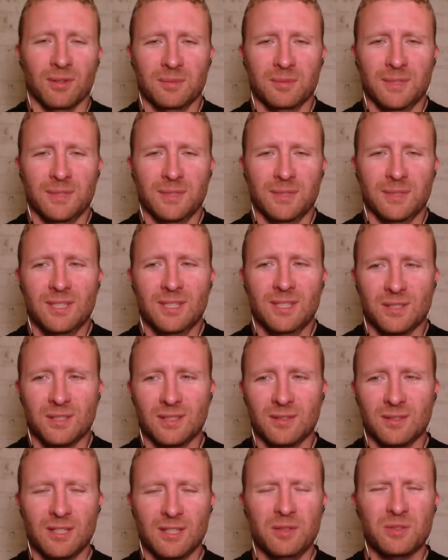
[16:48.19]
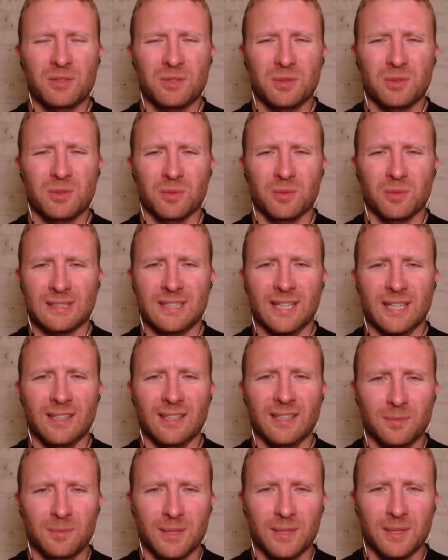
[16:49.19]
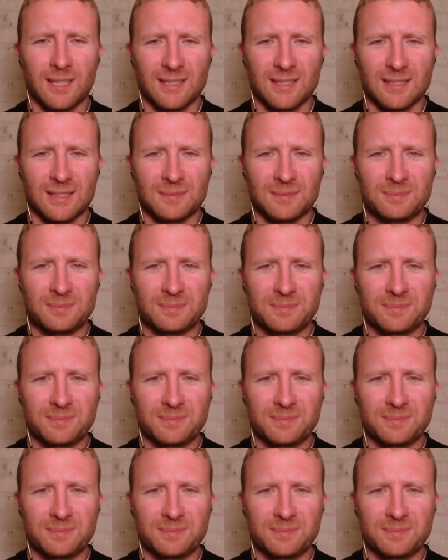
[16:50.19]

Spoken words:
I mean, Screech. He was doing what, stand-up at that time?